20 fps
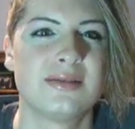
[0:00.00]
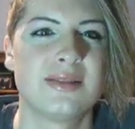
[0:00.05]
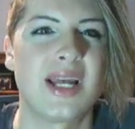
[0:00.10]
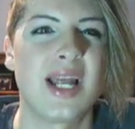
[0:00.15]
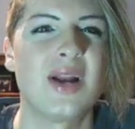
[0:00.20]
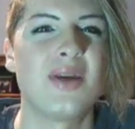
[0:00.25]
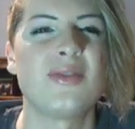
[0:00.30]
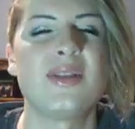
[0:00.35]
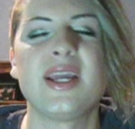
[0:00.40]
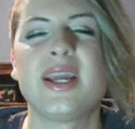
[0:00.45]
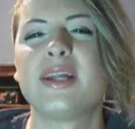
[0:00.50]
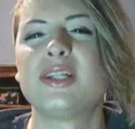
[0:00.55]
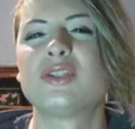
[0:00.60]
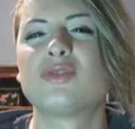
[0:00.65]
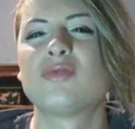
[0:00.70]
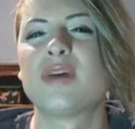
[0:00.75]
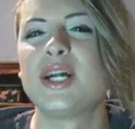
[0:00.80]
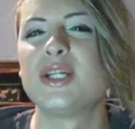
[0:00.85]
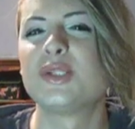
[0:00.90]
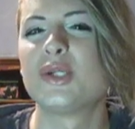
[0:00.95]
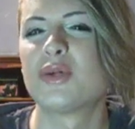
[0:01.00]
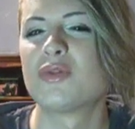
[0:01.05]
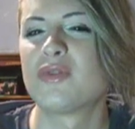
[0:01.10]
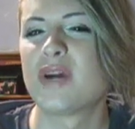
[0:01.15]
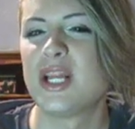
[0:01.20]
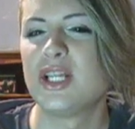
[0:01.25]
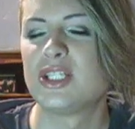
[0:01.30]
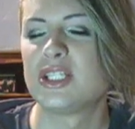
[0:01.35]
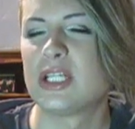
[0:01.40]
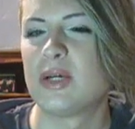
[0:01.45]
I don't think it's right to
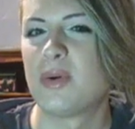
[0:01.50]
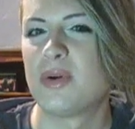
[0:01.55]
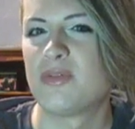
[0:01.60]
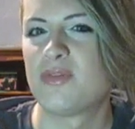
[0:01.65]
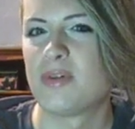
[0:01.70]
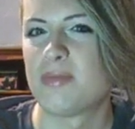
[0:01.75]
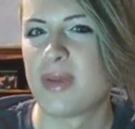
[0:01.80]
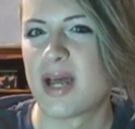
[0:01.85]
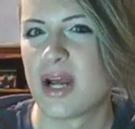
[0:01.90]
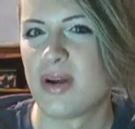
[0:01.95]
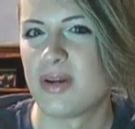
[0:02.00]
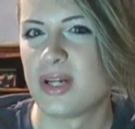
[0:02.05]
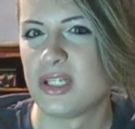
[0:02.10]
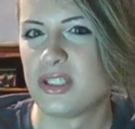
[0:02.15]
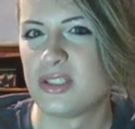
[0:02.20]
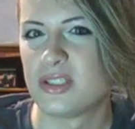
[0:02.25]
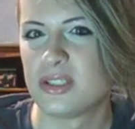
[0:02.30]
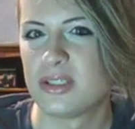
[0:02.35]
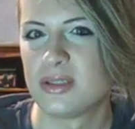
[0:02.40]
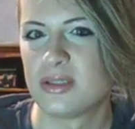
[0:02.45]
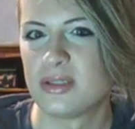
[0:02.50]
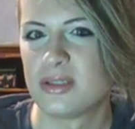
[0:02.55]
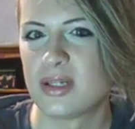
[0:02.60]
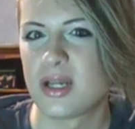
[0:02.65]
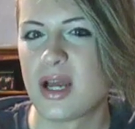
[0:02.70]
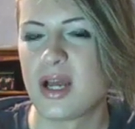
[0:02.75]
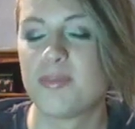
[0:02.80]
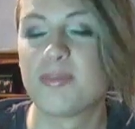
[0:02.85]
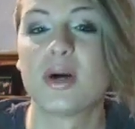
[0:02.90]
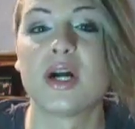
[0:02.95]
arrange someone for marriage.
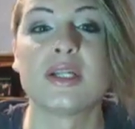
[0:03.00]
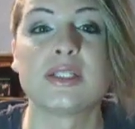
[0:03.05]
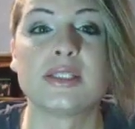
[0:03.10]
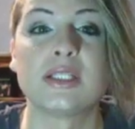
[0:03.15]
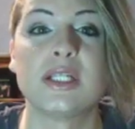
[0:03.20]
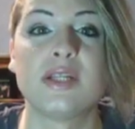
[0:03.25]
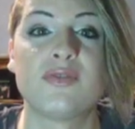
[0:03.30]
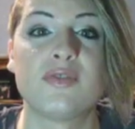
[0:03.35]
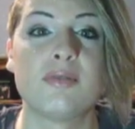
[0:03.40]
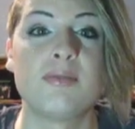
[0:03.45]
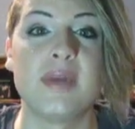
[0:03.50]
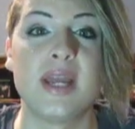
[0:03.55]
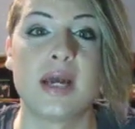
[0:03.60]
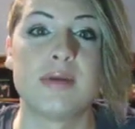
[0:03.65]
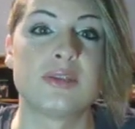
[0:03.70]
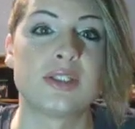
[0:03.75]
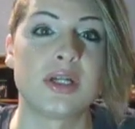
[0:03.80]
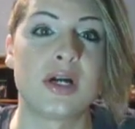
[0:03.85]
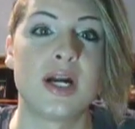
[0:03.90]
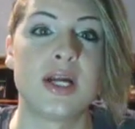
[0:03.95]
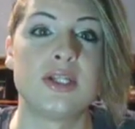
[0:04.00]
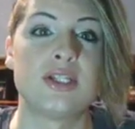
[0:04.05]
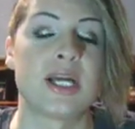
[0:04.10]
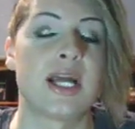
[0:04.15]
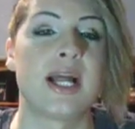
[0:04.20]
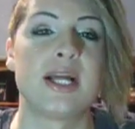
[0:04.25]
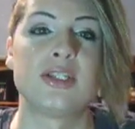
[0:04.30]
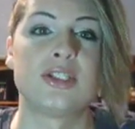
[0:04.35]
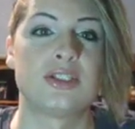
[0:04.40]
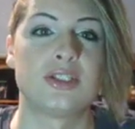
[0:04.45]
Personally, for me, I'm sorry,
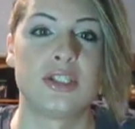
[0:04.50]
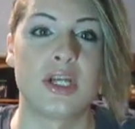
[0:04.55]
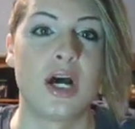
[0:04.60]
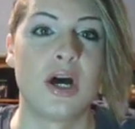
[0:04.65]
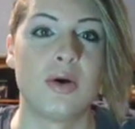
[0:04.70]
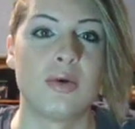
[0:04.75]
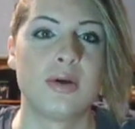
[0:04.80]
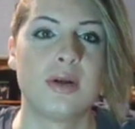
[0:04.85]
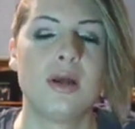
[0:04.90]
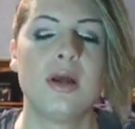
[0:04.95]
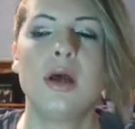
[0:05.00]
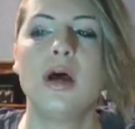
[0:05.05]
Jen, I just don't.